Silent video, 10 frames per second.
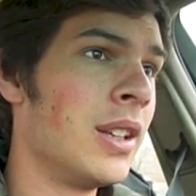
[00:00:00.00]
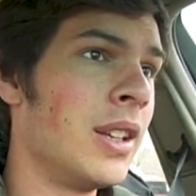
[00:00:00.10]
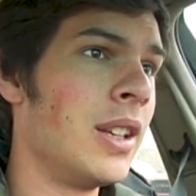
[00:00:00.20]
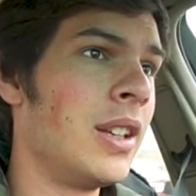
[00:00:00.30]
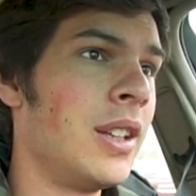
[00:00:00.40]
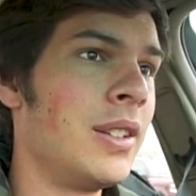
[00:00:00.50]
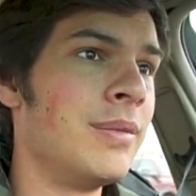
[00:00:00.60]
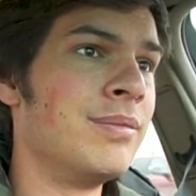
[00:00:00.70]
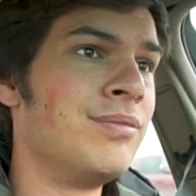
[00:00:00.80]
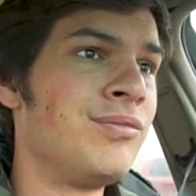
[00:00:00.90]
And
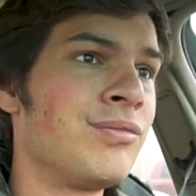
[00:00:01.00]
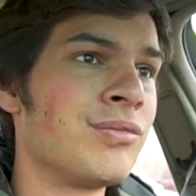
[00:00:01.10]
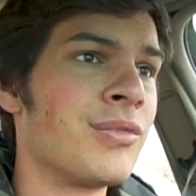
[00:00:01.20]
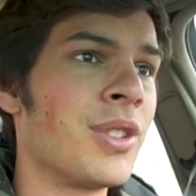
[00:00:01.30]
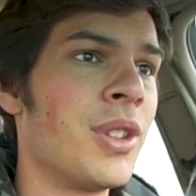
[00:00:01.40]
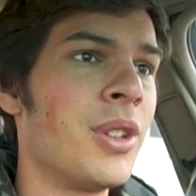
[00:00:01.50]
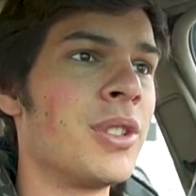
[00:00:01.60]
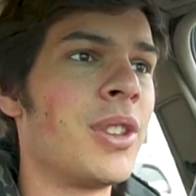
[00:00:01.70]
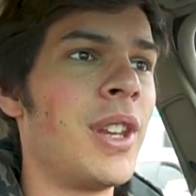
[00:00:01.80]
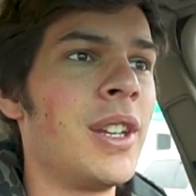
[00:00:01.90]
those
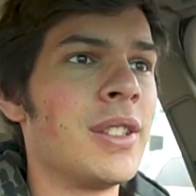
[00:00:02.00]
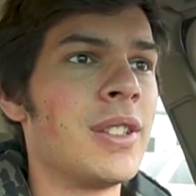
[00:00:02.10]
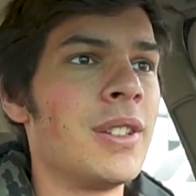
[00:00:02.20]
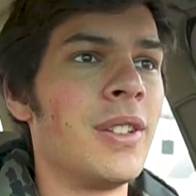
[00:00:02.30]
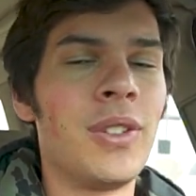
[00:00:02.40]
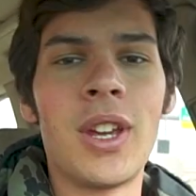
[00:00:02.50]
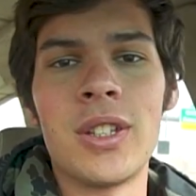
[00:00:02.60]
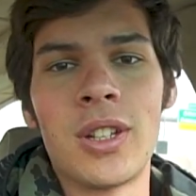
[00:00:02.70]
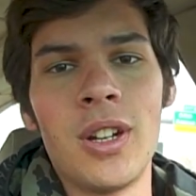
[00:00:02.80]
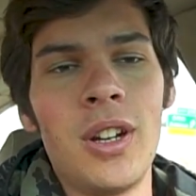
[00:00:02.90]
are things. If you
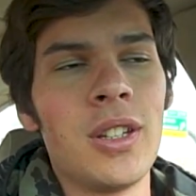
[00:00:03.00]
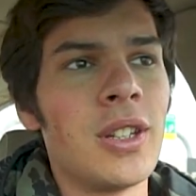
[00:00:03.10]
guys are curious